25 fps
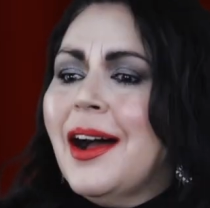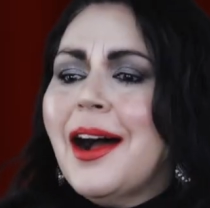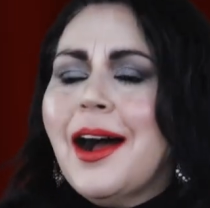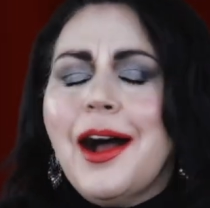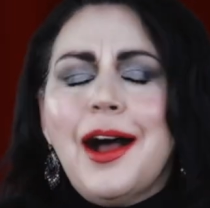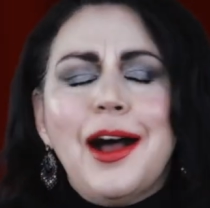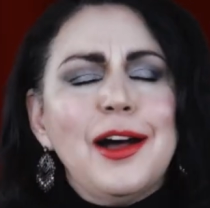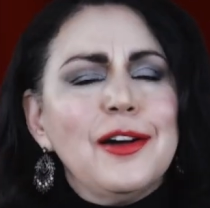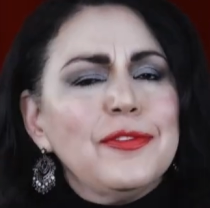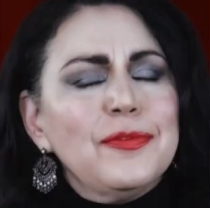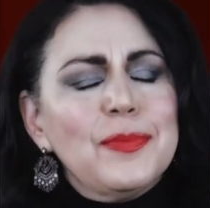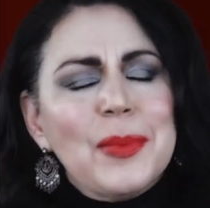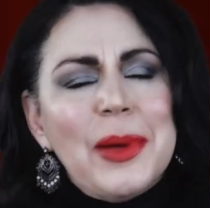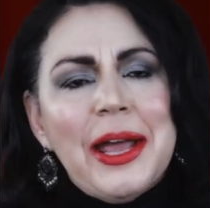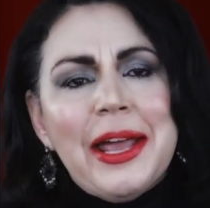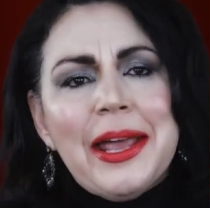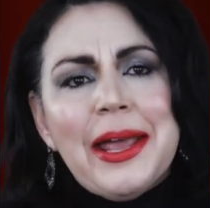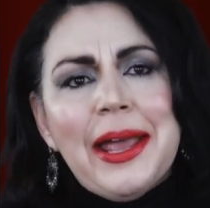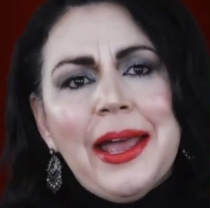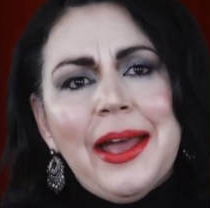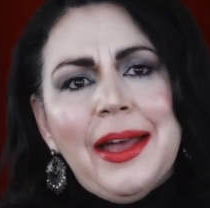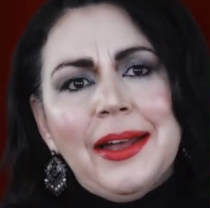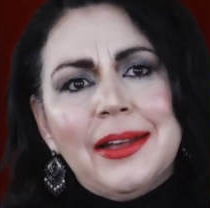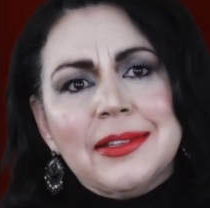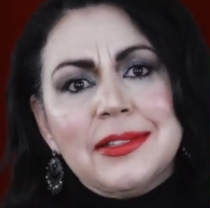off my
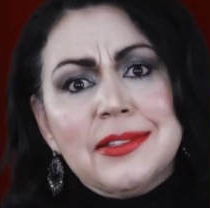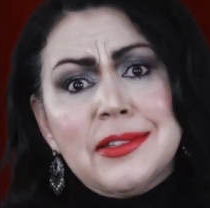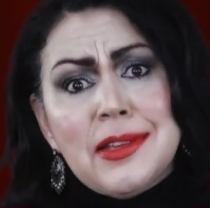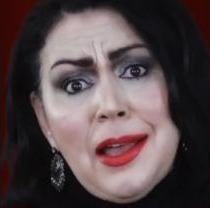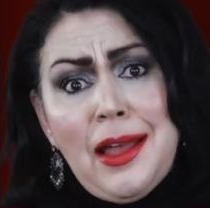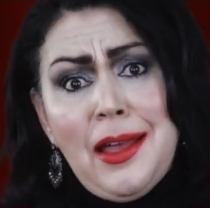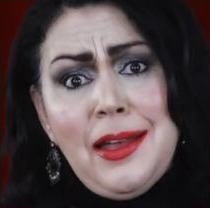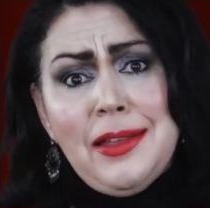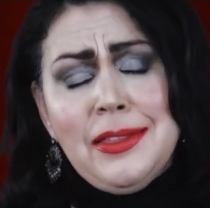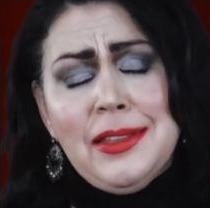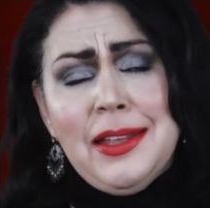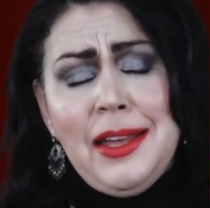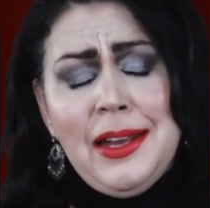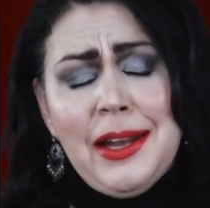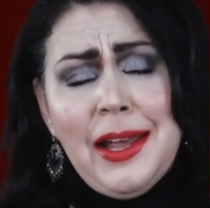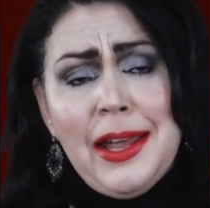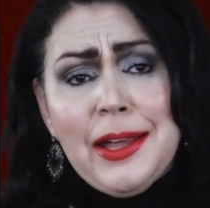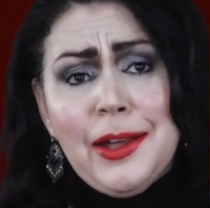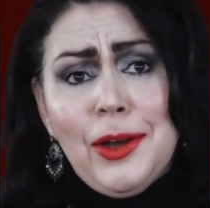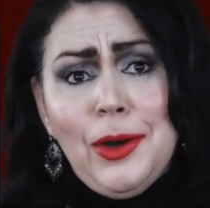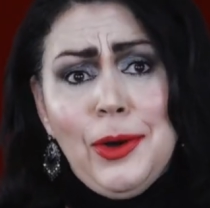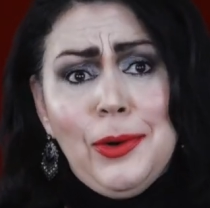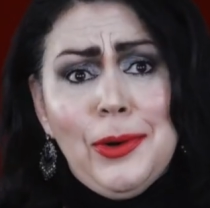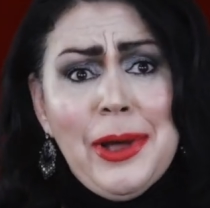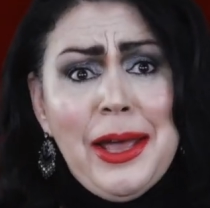hands, and then I
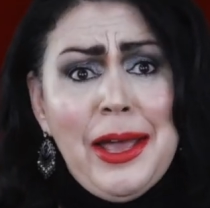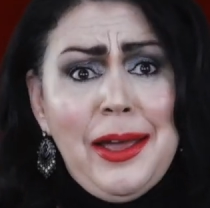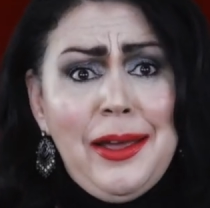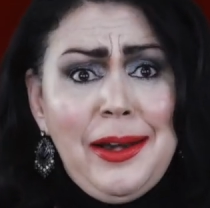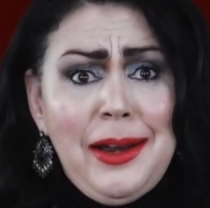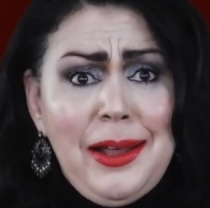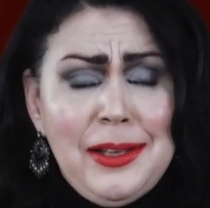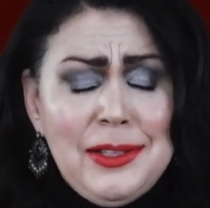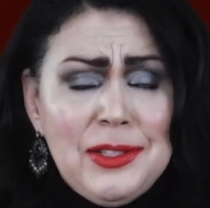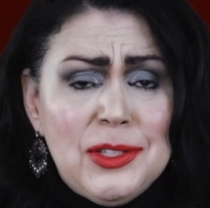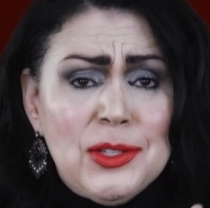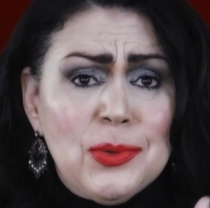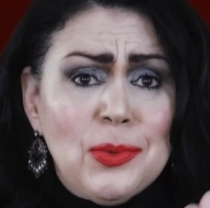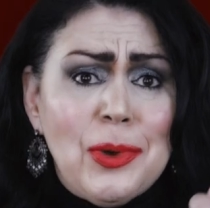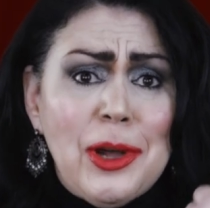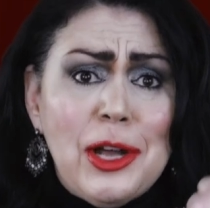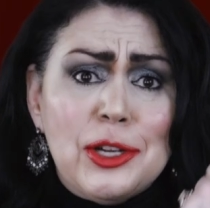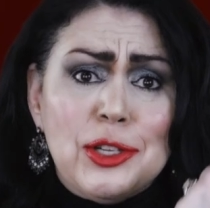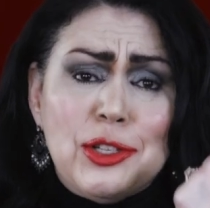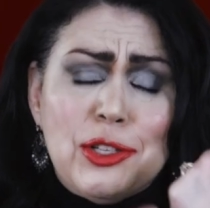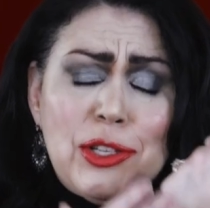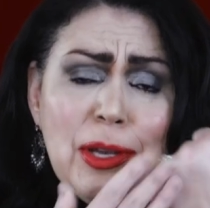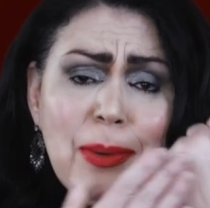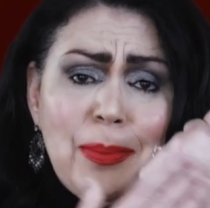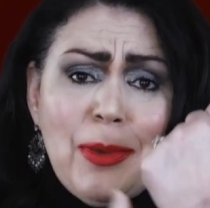go ahead and
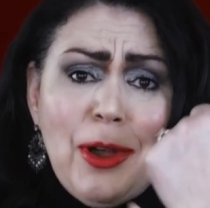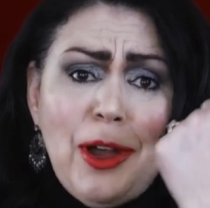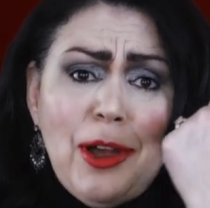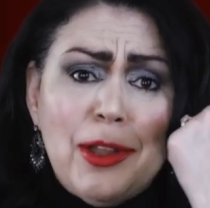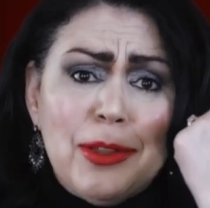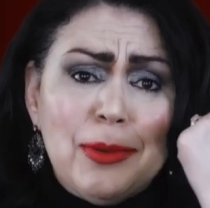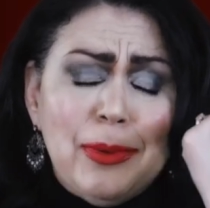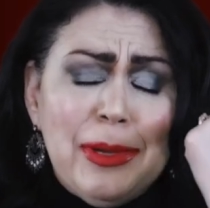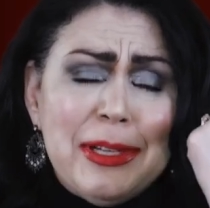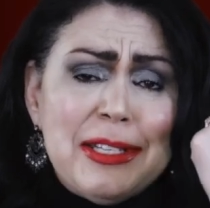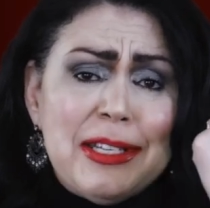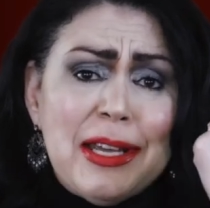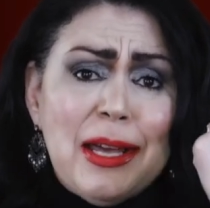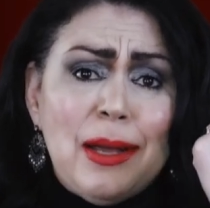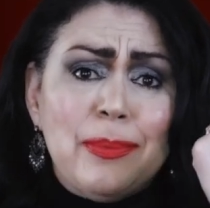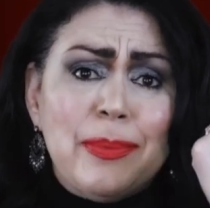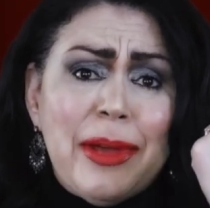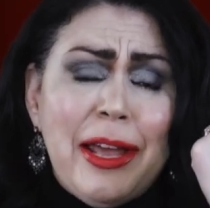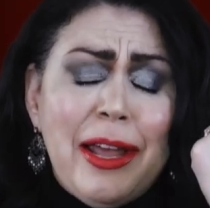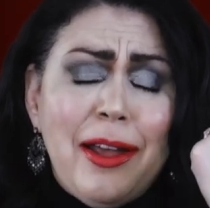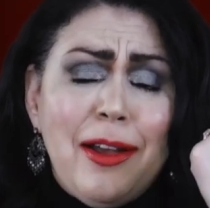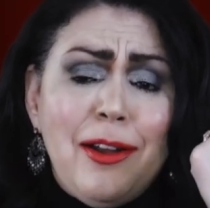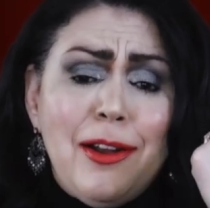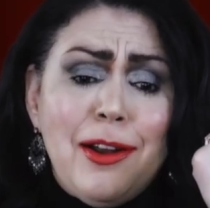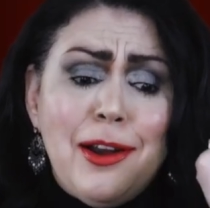swatch them all the way down
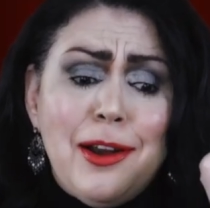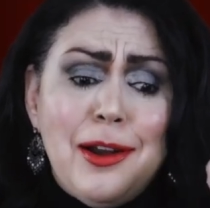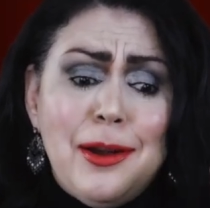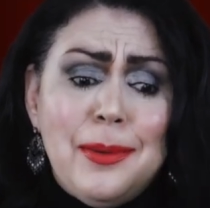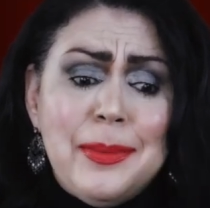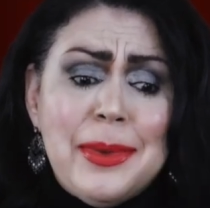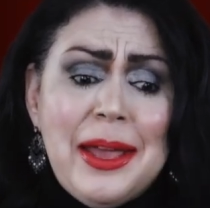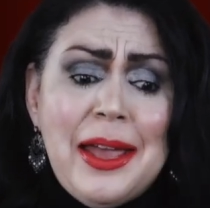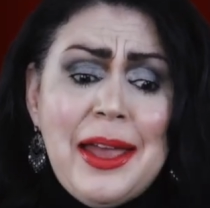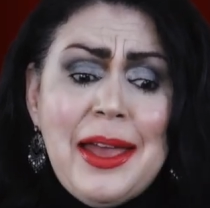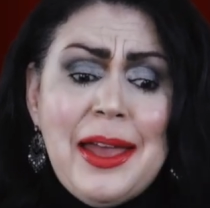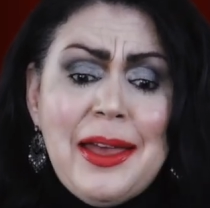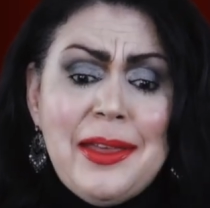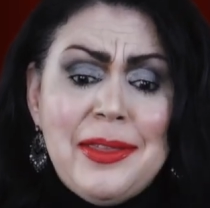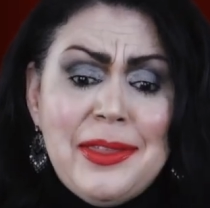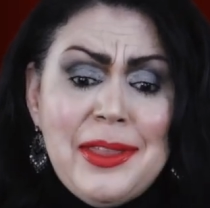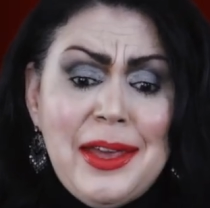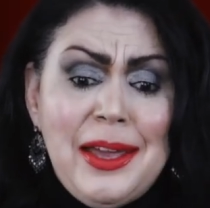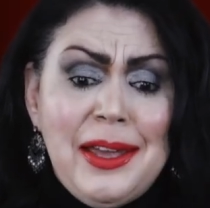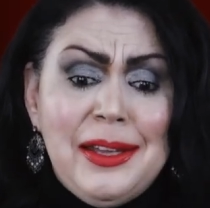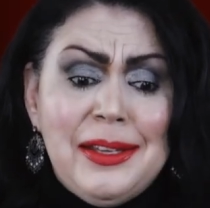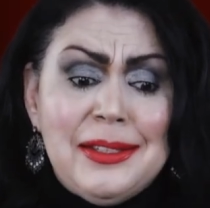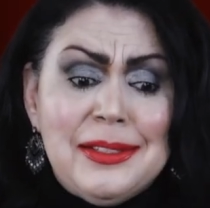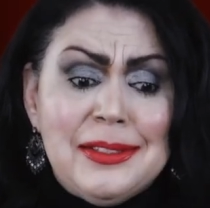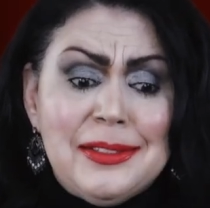my arm, and
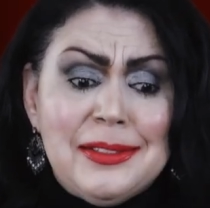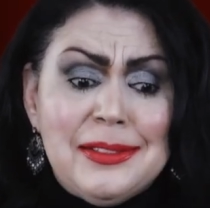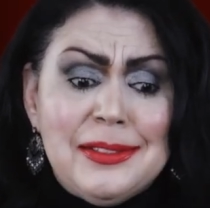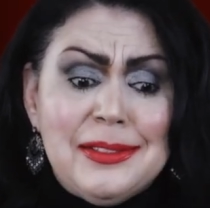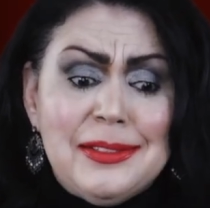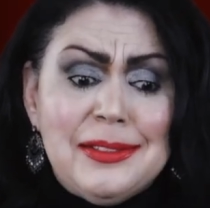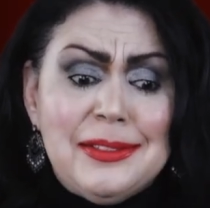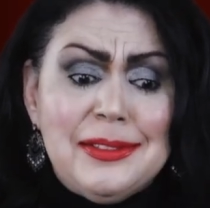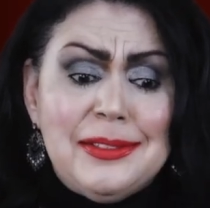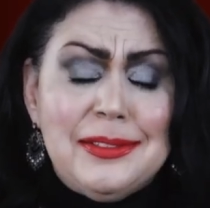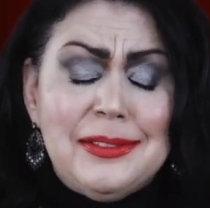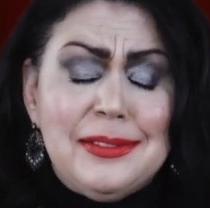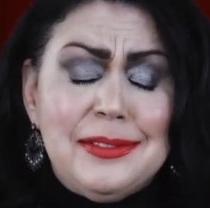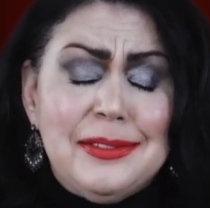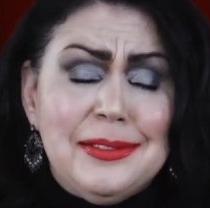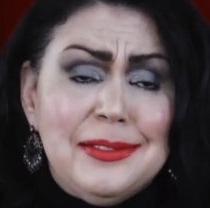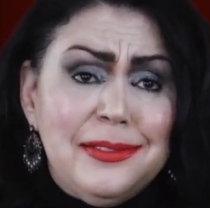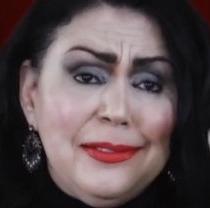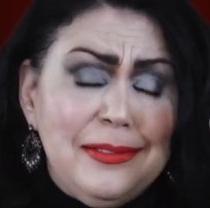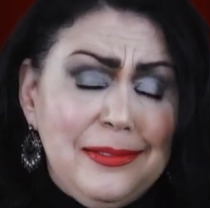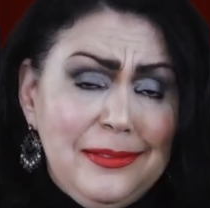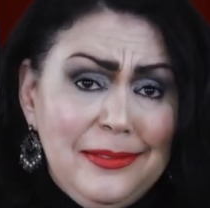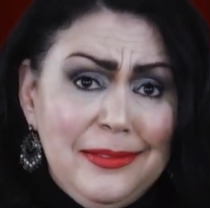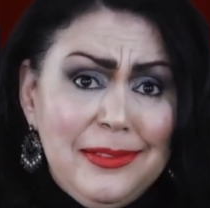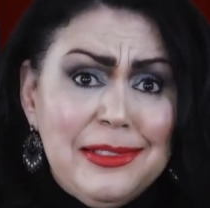then,
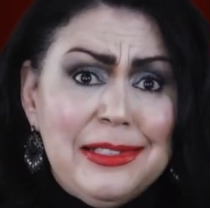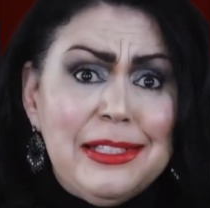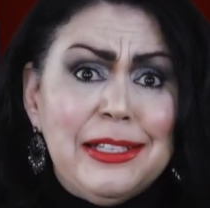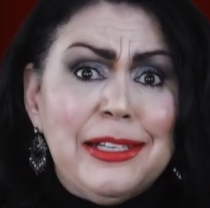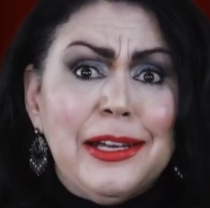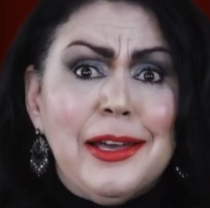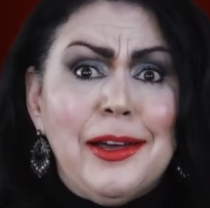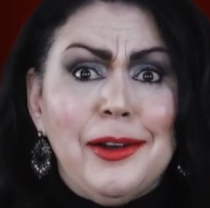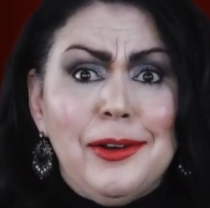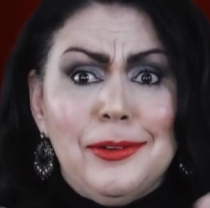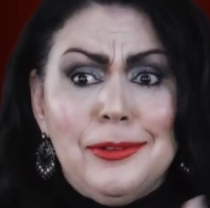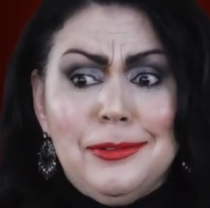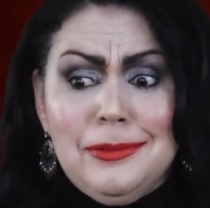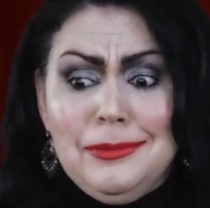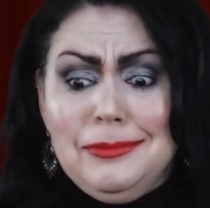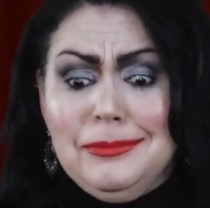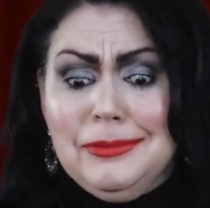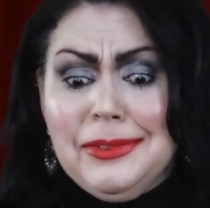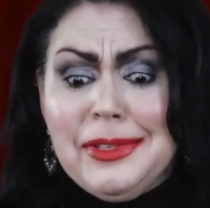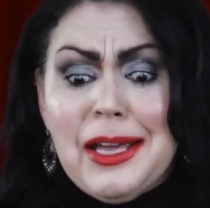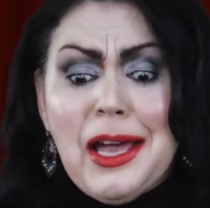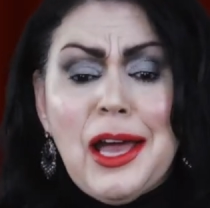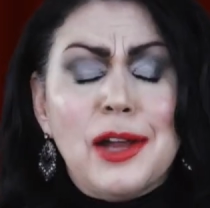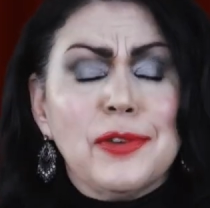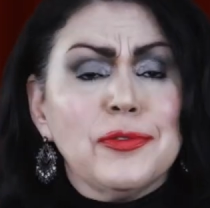you know,
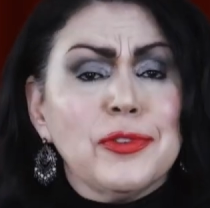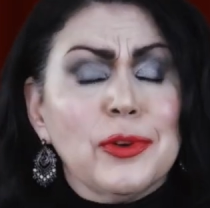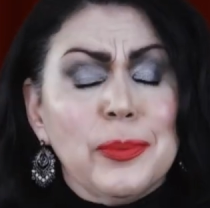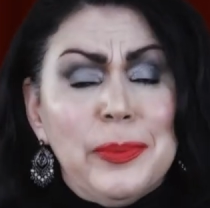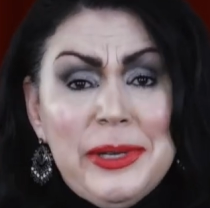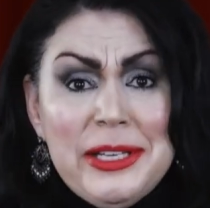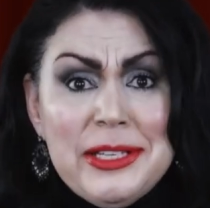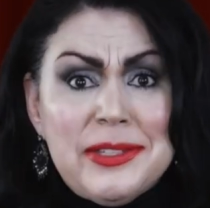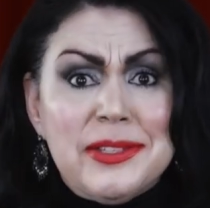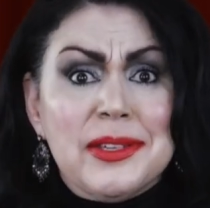God forbid